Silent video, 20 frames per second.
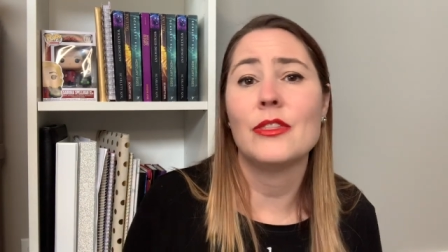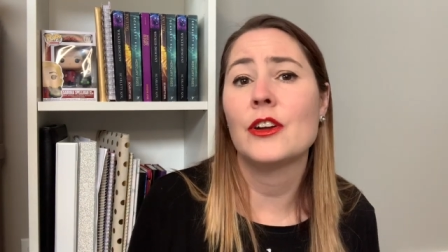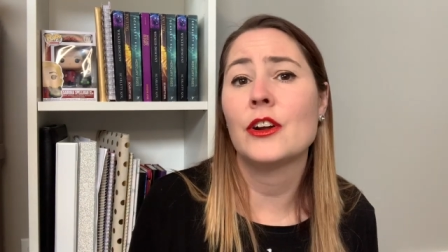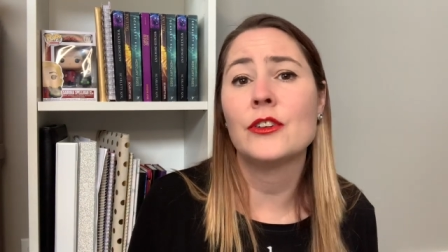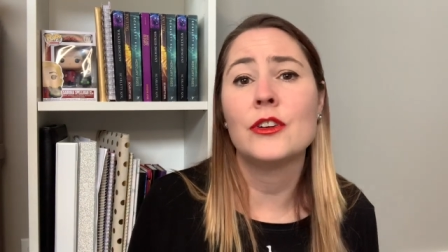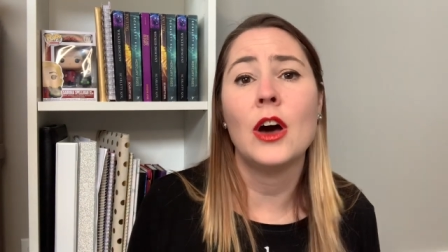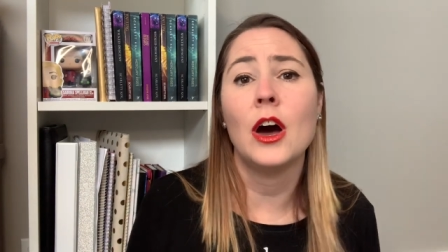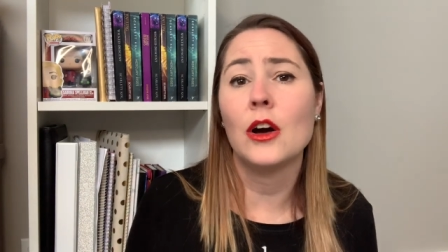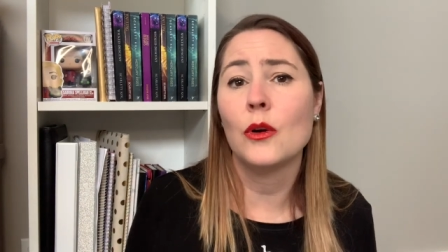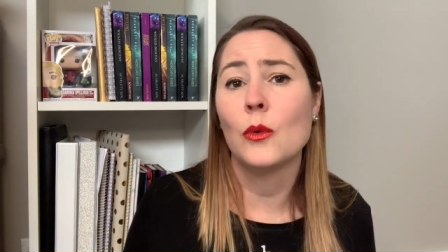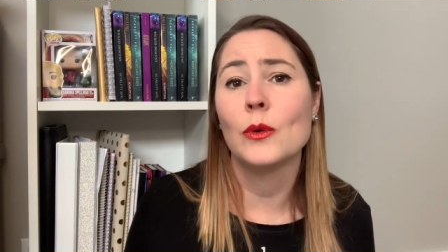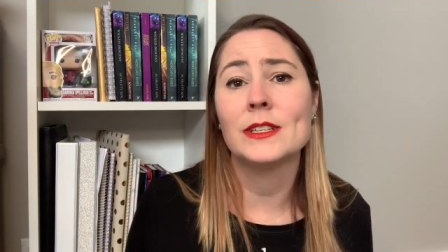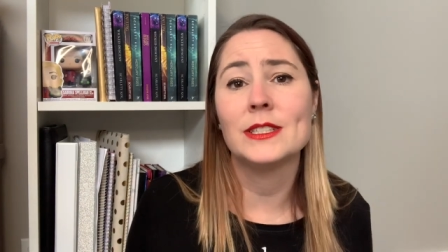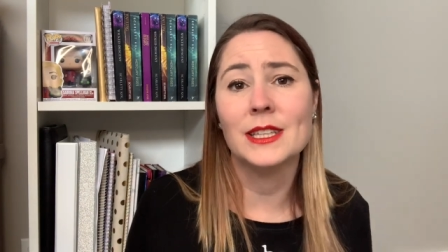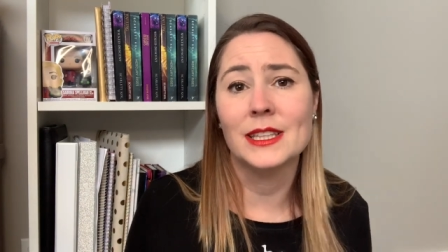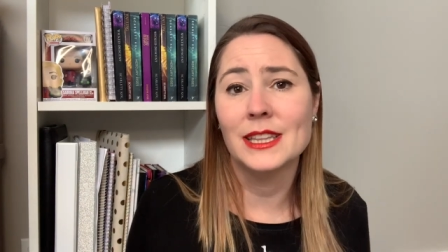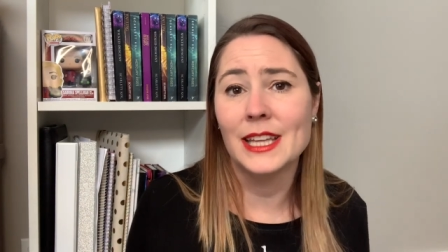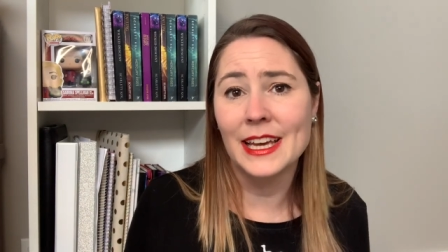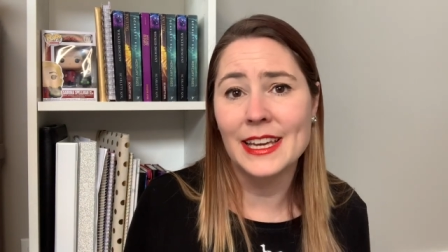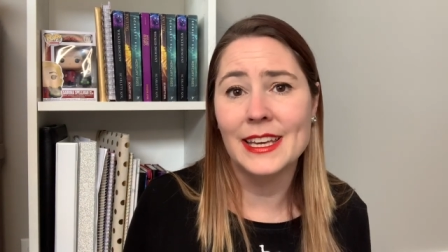They're not going to
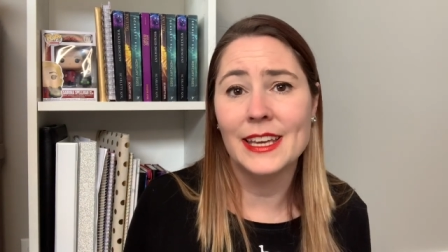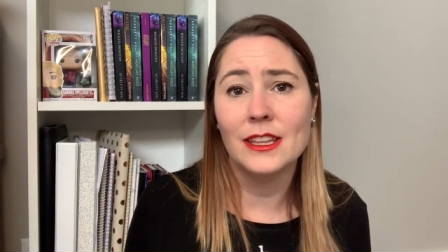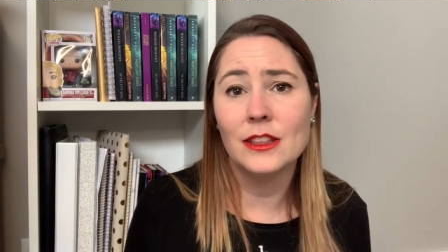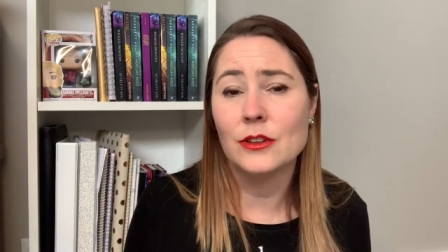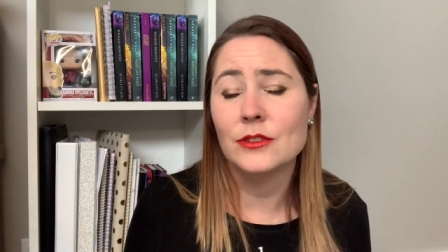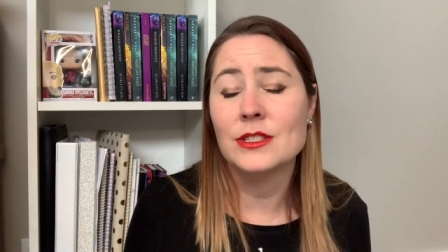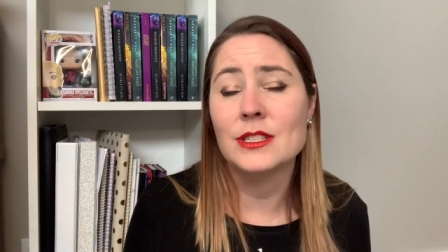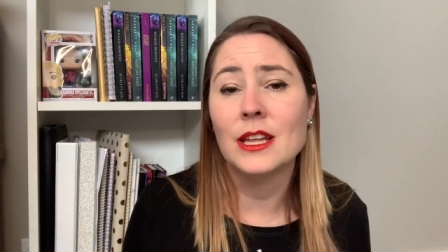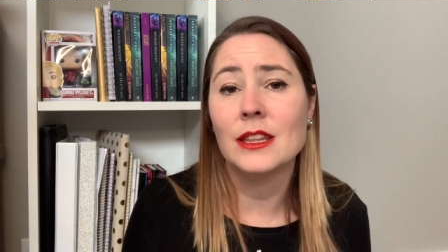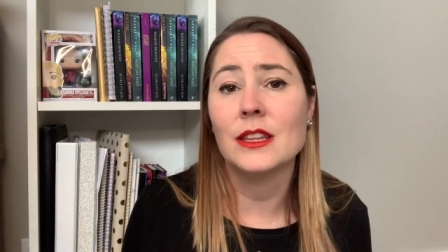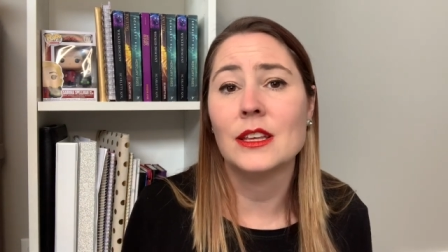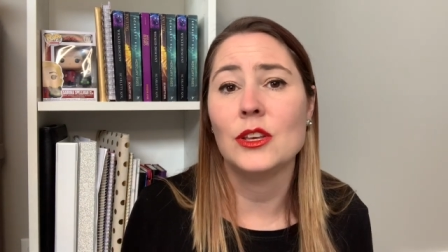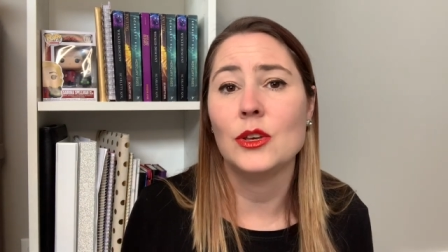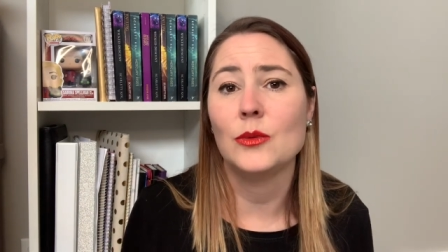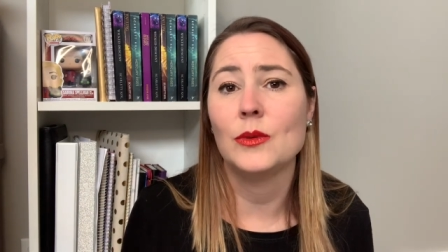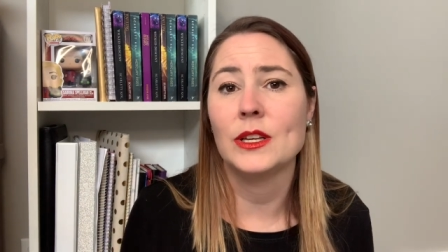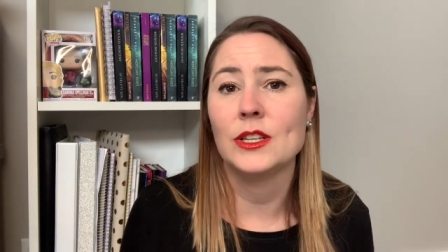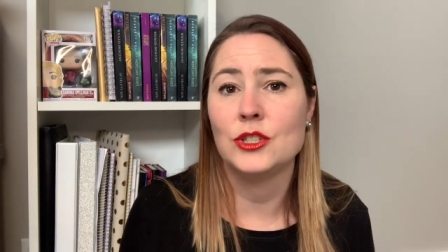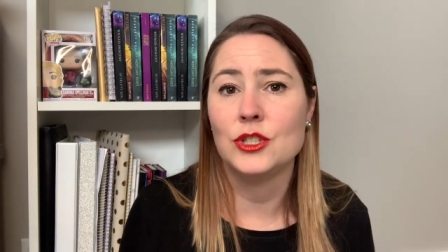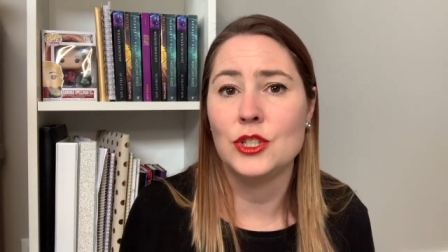like it. There's nothing you
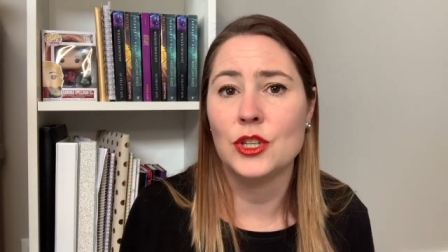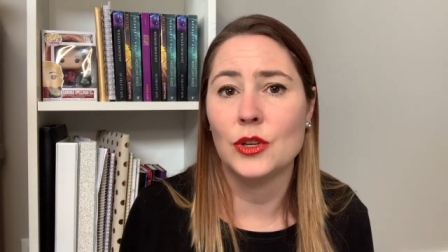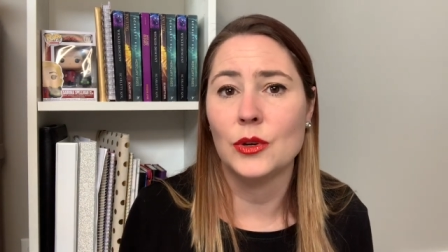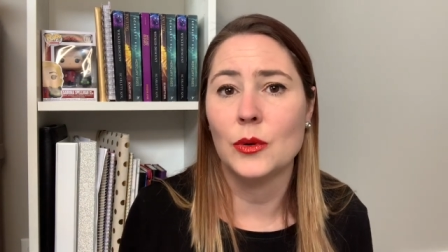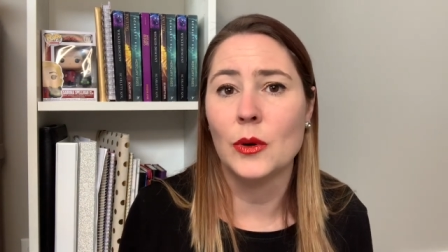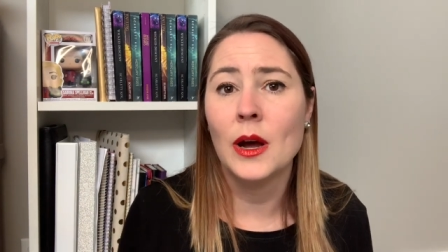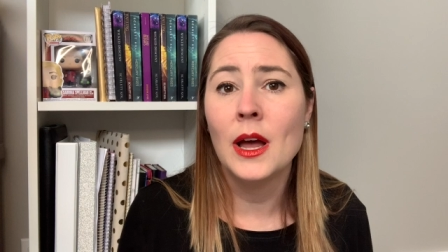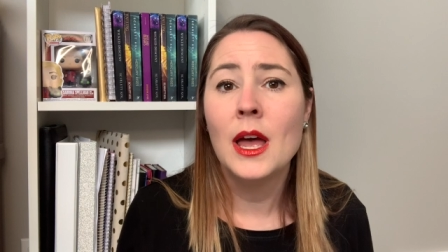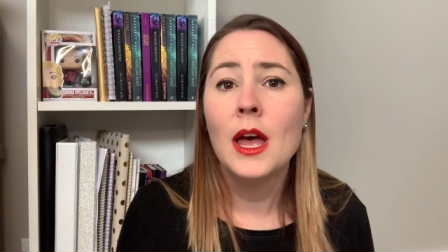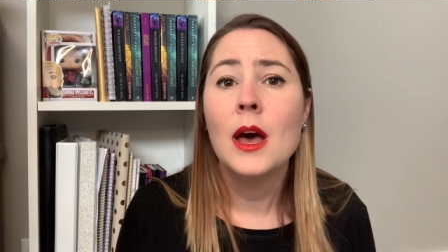can do.